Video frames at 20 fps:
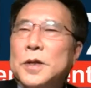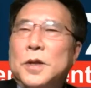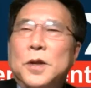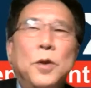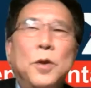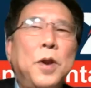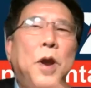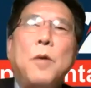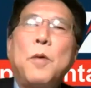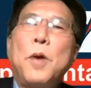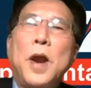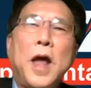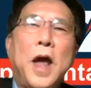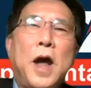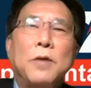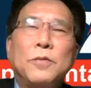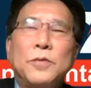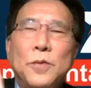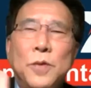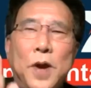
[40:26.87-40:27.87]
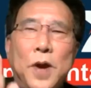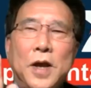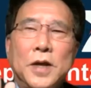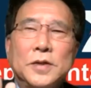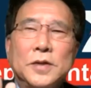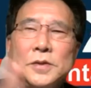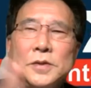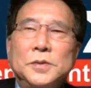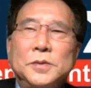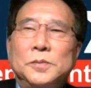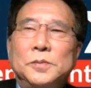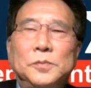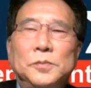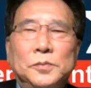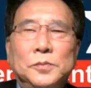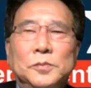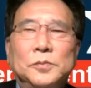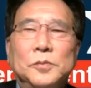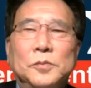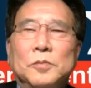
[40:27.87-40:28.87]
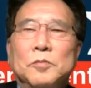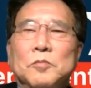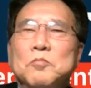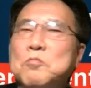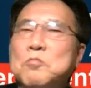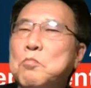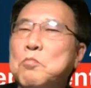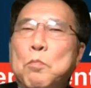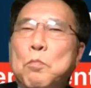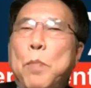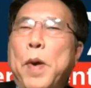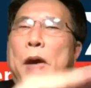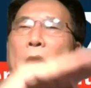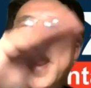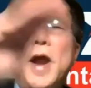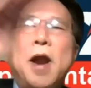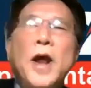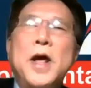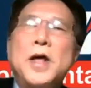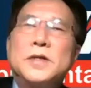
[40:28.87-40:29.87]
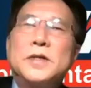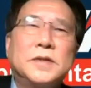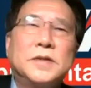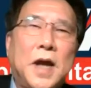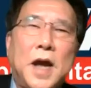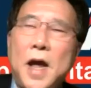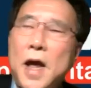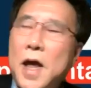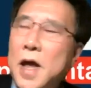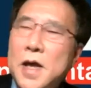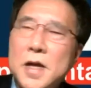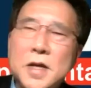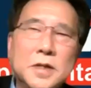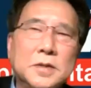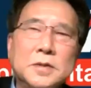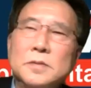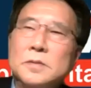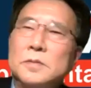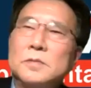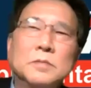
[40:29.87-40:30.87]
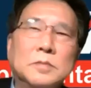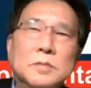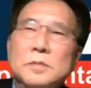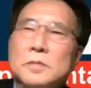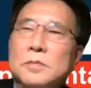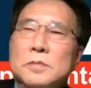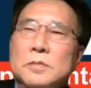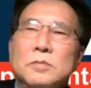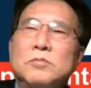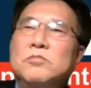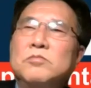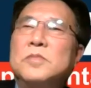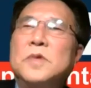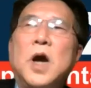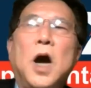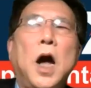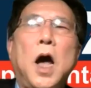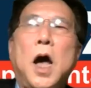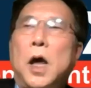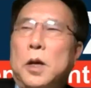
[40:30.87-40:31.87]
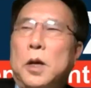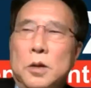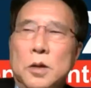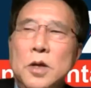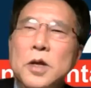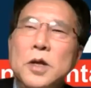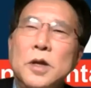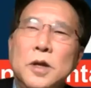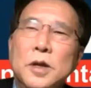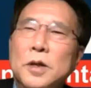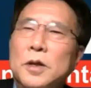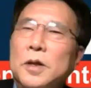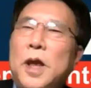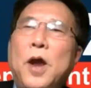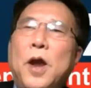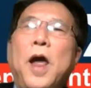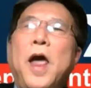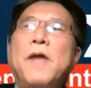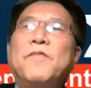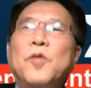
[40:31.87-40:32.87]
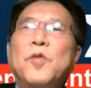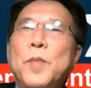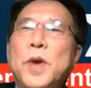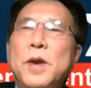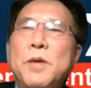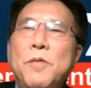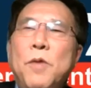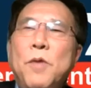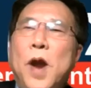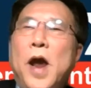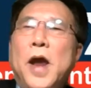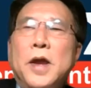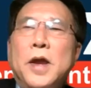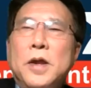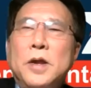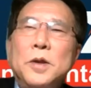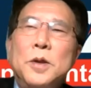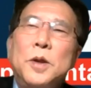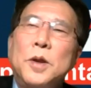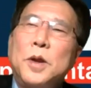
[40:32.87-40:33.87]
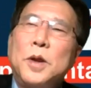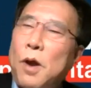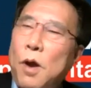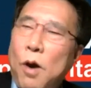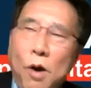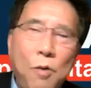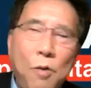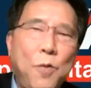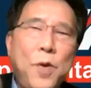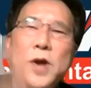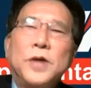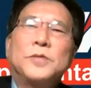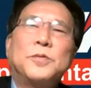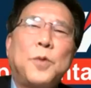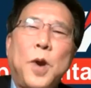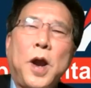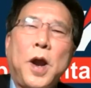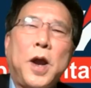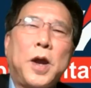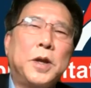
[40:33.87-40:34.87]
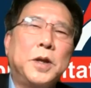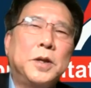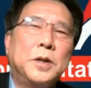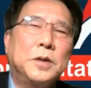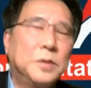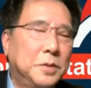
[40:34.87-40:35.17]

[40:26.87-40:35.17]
You don't allow to ask. Parents are God. They had to be right, always right.